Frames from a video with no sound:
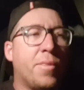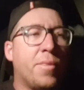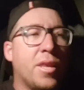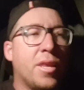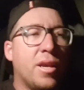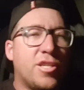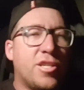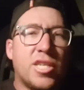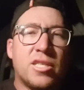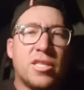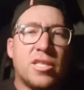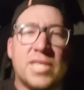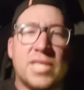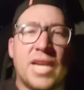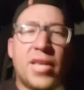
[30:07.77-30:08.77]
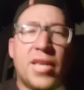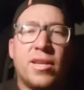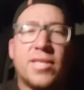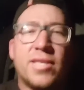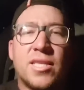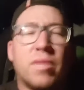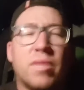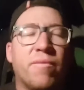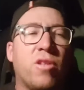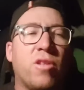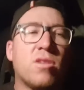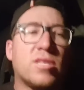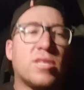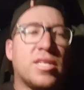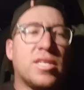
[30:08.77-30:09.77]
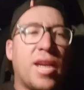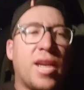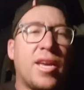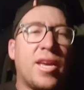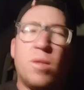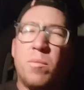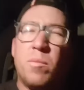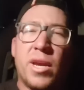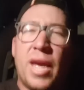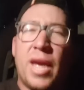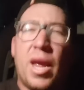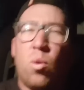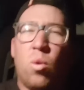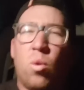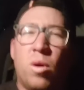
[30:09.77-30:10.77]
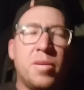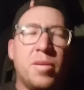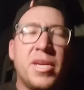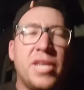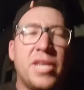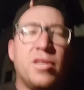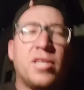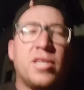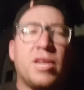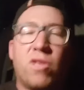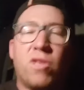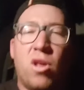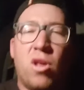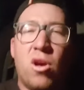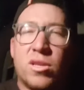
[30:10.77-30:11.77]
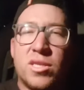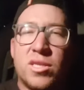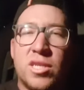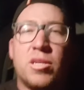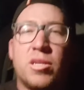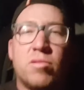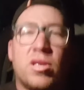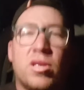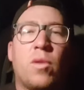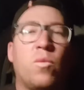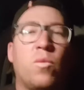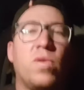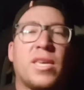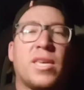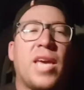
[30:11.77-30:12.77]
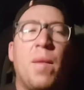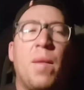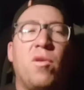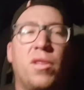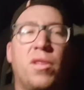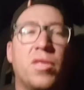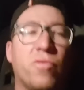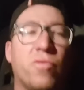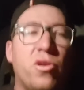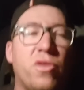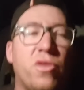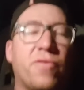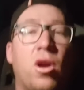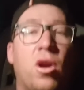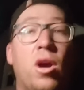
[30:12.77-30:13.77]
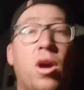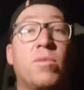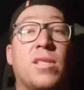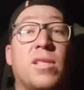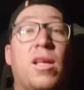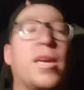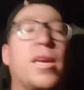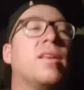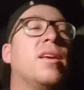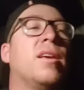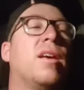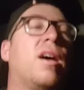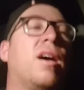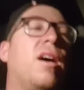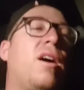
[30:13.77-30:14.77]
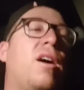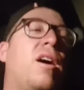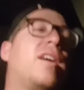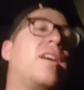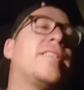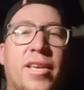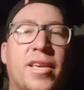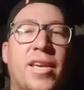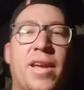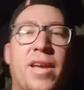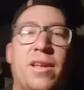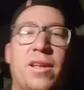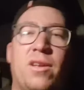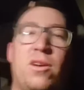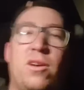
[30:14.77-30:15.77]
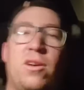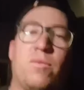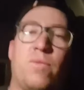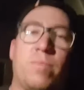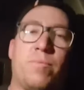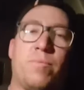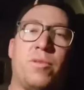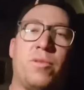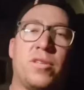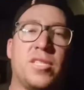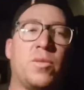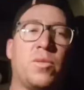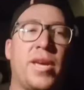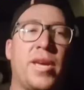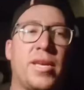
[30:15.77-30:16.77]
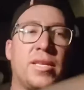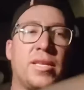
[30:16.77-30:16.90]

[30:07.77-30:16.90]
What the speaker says: She's like, Daddy, I did some vlogs today. And I'm like, what do you mean you did vlogs? And she was like, with the camera on the roof. And I was like, oh, Dad, yeah. Oh, Boston's awake.